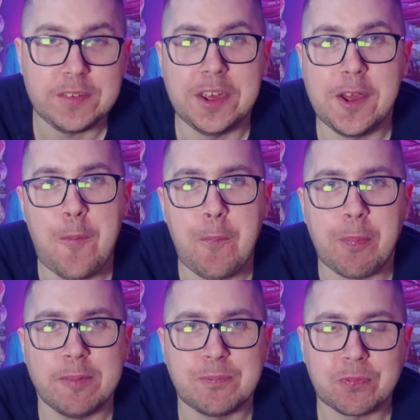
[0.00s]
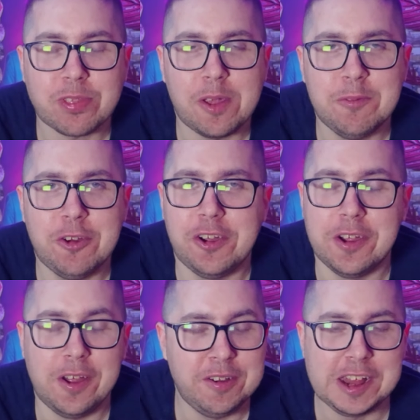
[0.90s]
Yeah,
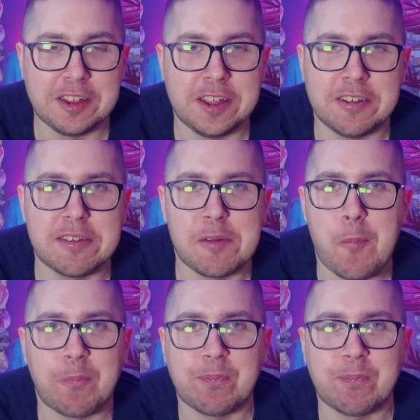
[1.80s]
right. I'll eat this.